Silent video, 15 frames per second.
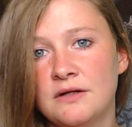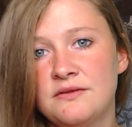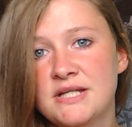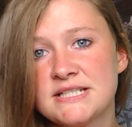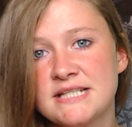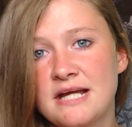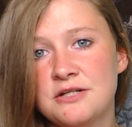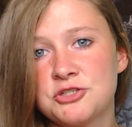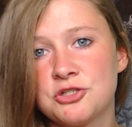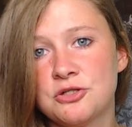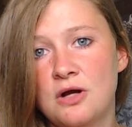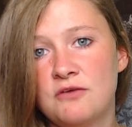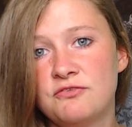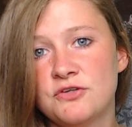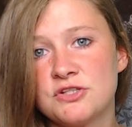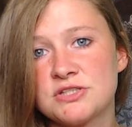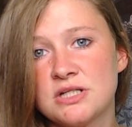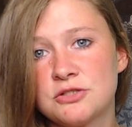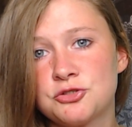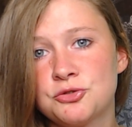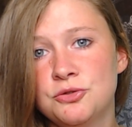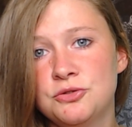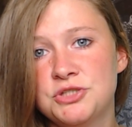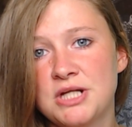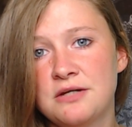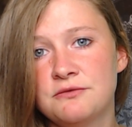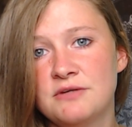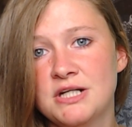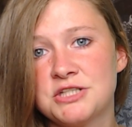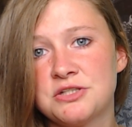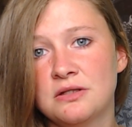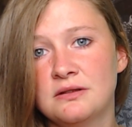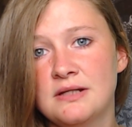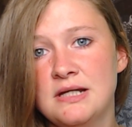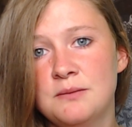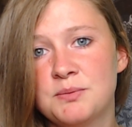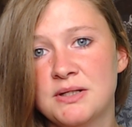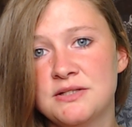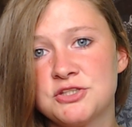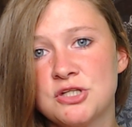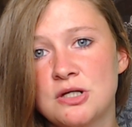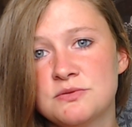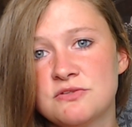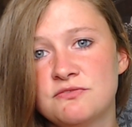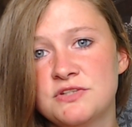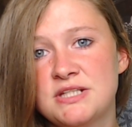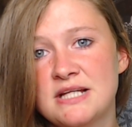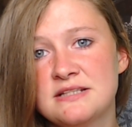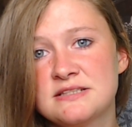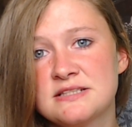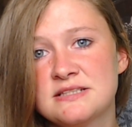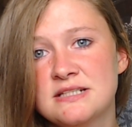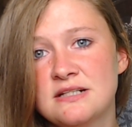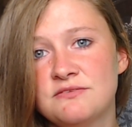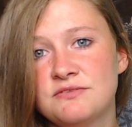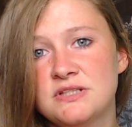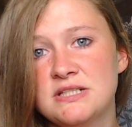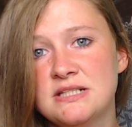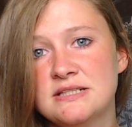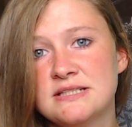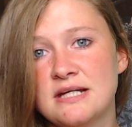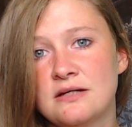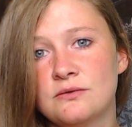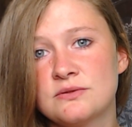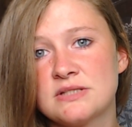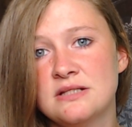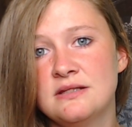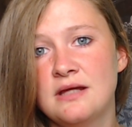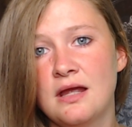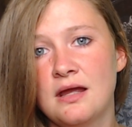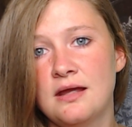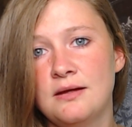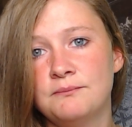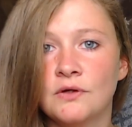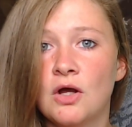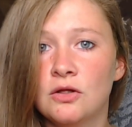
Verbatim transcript: This engine offers a true generation leap in terms of the density of the details in the game,